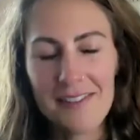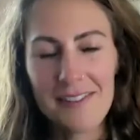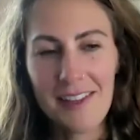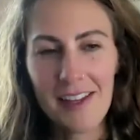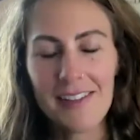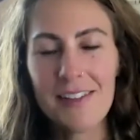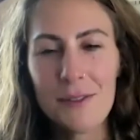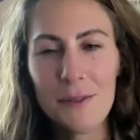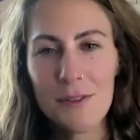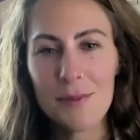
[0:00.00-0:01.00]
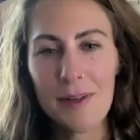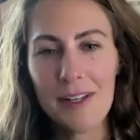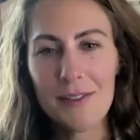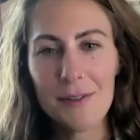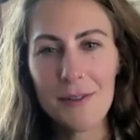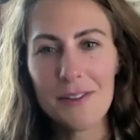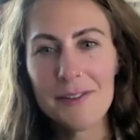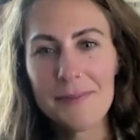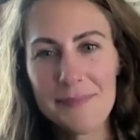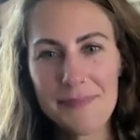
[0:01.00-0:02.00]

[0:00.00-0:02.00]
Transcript: that Take, soothes my soul. Oh,